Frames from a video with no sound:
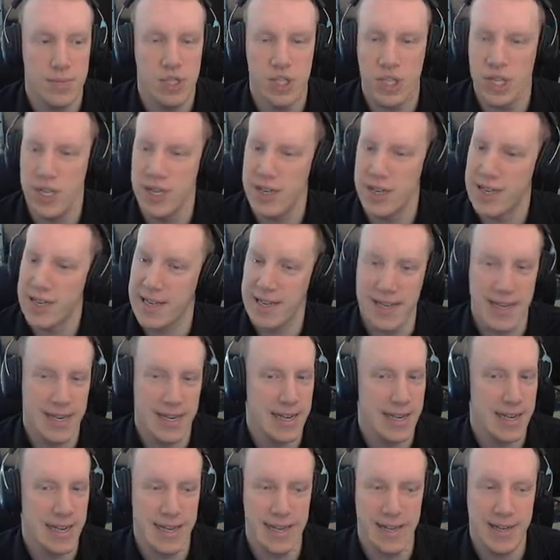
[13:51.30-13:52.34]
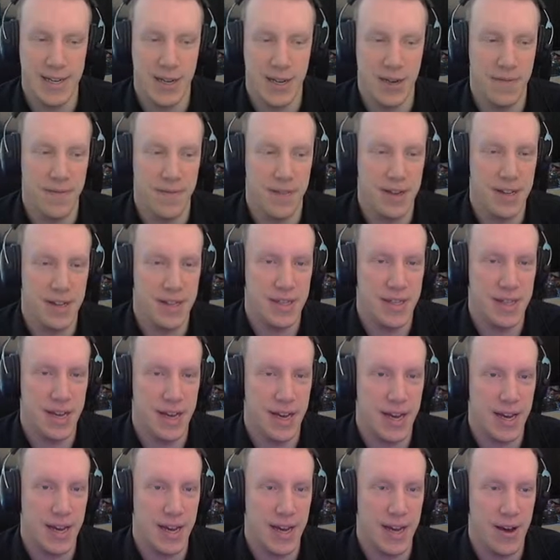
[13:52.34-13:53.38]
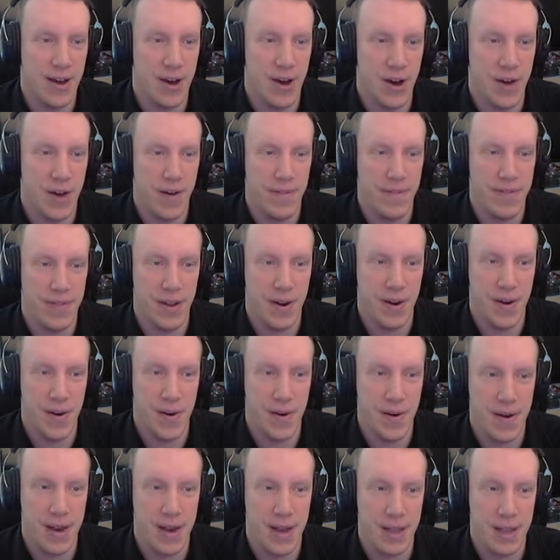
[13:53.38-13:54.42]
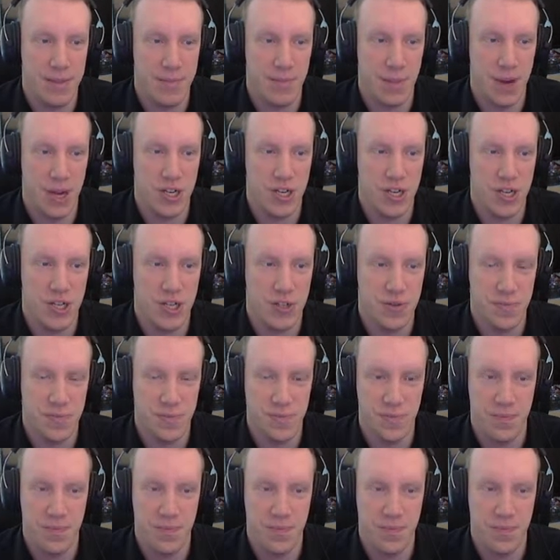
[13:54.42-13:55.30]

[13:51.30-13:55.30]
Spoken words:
Not gonna let Nuzlocke die after that much